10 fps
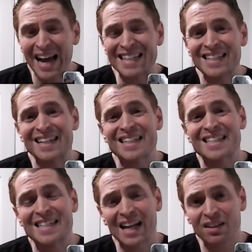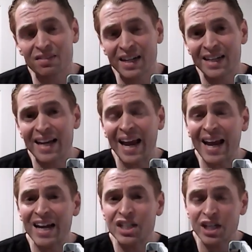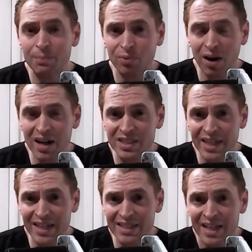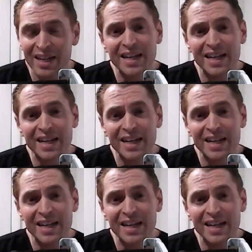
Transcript: as an accelerated aging process.